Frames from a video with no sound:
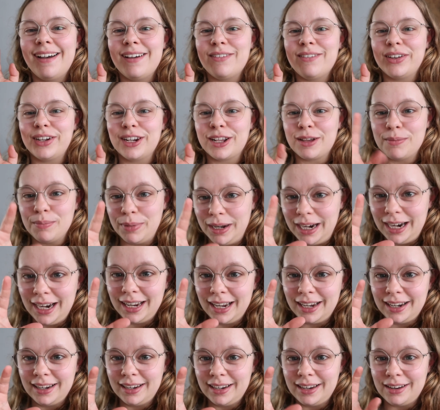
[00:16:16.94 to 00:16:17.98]
I've had a
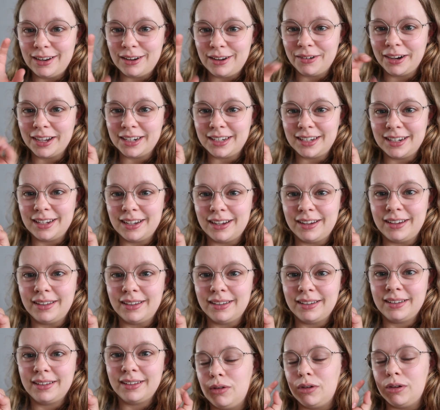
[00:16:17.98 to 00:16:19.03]
completely new
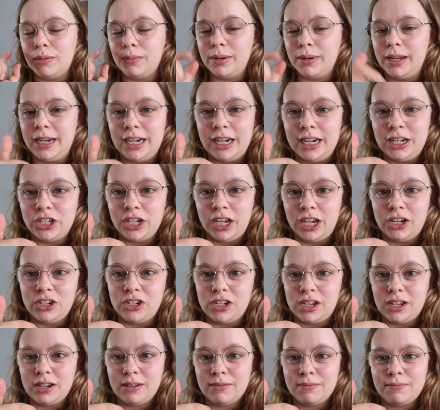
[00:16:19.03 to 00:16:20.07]
idea to completely
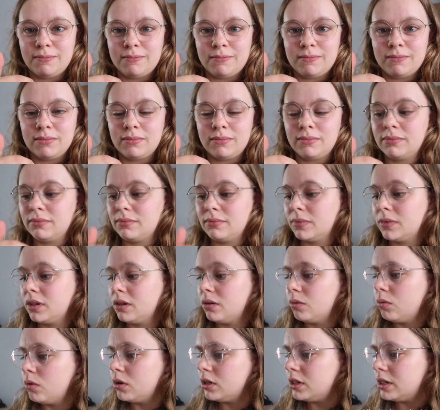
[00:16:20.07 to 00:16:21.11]
change it.
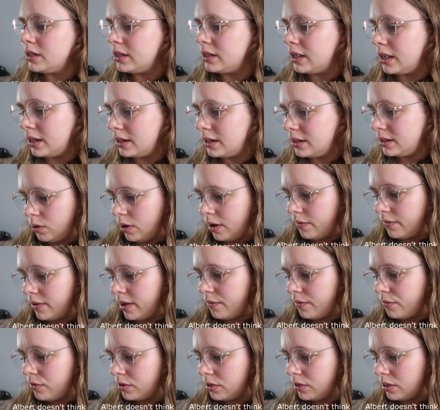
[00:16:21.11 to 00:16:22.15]
What is it? You have
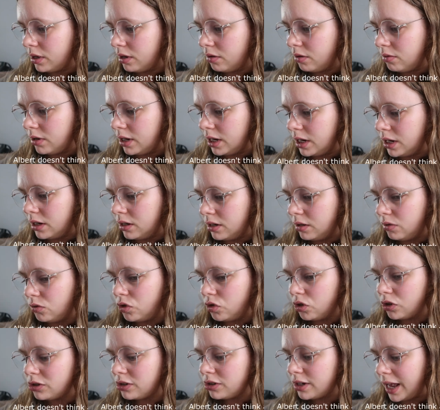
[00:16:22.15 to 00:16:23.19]
everything you need and you
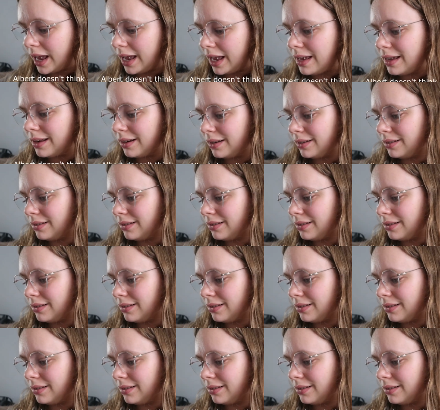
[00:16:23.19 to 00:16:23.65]
just ate.